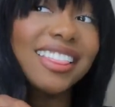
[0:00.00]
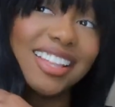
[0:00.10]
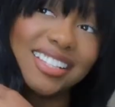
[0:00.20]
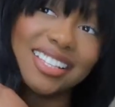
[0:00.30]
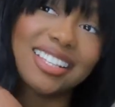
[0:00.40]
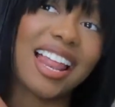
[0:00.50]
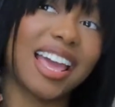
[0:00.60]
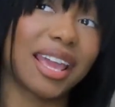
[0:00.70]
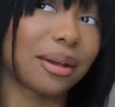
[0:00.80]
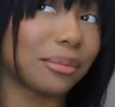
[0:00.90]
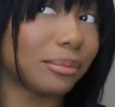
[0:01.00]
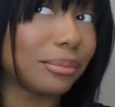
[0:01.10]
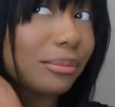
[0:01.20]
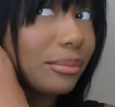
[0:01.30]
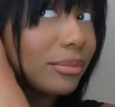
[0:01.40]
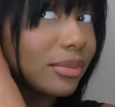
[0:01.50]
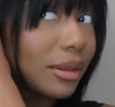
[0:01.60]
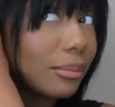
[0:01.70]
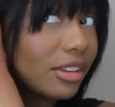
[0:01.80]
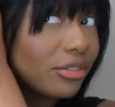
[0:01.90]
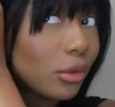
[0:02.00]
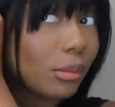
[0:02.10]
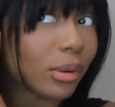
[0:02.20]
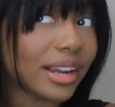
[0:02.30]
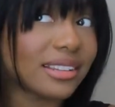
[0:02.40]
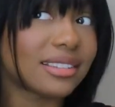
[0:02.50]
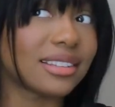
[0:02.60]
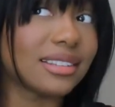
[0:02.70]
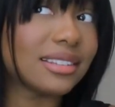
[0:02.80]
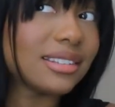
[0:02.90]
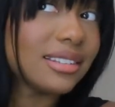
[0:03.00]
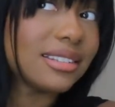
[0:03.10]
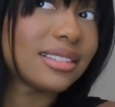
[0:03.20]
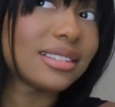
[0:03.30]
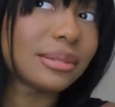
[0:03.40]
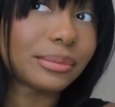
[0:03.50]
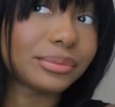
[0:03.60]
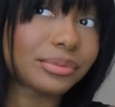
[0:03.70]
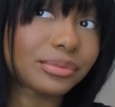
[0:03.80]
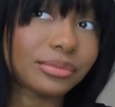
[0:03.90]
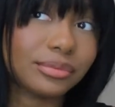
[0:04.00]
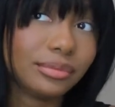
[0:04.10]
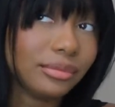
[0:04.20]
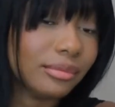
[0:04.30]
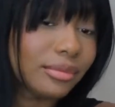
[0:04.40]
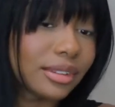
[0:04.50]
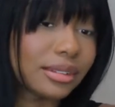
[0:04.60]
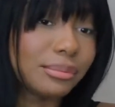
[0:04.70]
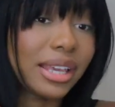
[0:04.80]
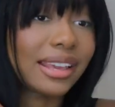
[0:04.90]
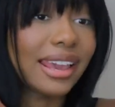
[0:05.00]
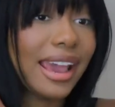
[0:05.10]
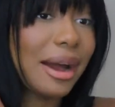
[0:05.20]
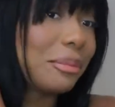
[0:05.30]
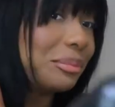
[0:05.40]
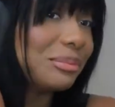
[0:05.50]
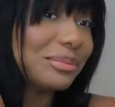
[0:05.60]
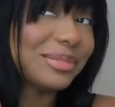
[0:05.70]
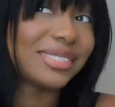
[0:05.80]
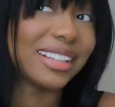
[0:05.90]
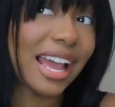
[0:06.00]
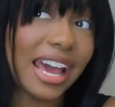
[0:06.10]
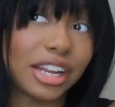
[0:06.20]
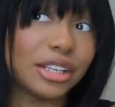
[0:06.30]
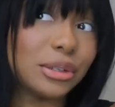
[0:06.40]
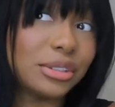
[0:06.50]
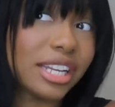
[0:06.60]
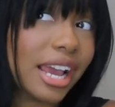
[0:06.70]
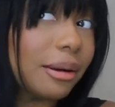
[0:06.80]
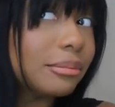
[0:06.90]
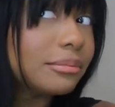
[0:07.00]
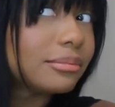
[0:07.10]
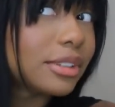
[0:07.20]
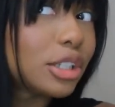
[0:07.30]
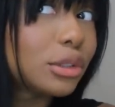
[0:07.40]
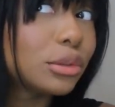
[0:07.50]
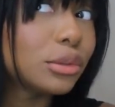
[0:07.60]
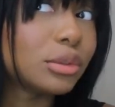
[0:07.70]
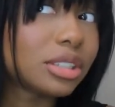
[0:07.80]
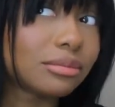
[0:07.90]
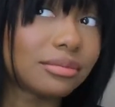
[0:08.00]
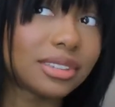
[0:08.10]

This is like before braces. Big gap. I had a huge gap. Huge.